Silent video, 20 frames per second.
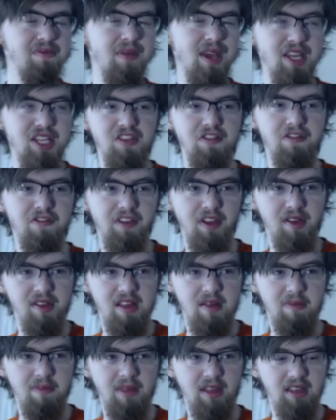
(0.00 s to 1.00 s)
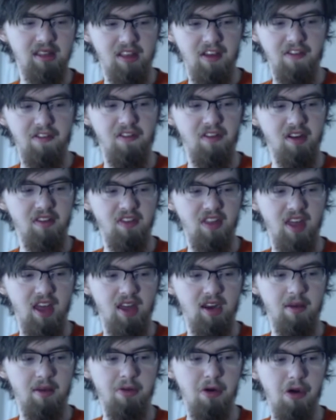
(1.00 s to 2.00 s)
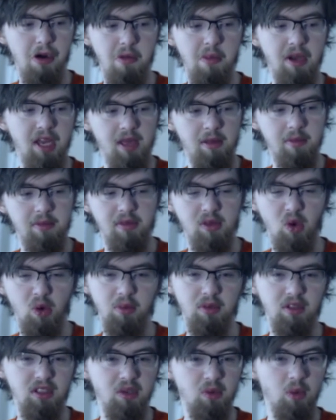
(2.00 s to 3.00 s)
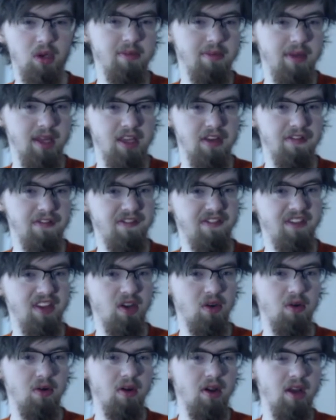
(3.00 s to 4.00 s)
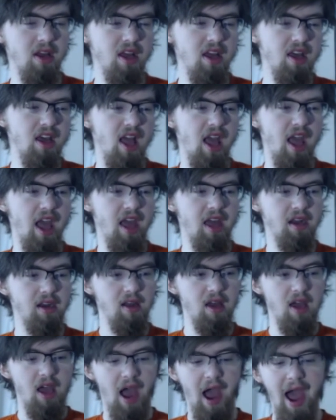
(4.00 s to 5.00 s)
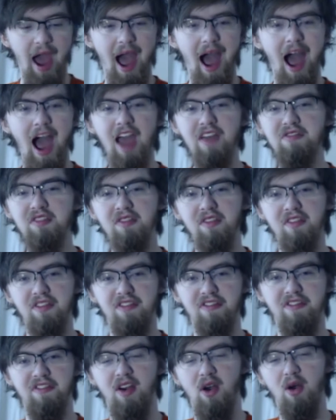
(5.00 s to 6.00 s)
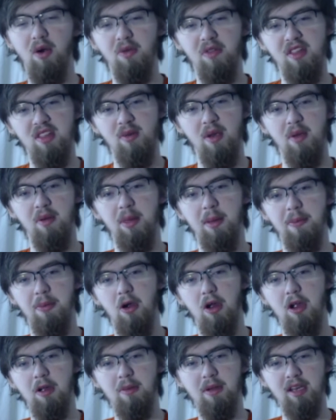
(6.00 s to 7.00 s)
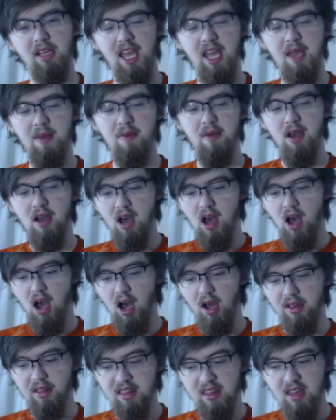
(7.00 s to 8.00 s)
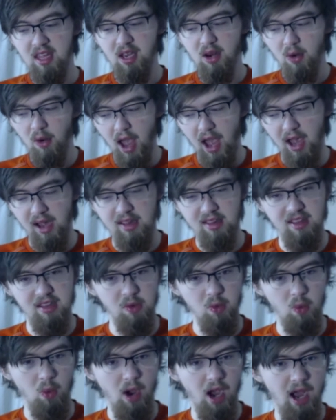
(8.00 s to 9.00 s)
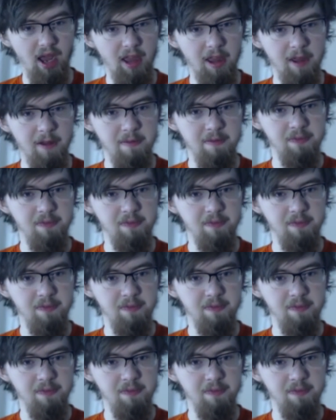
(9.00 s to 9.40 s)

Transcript: made you feel something different that Pokemon game normally wouldn't make you feel, and I've never felt this way with a Pokemon game until X and Y.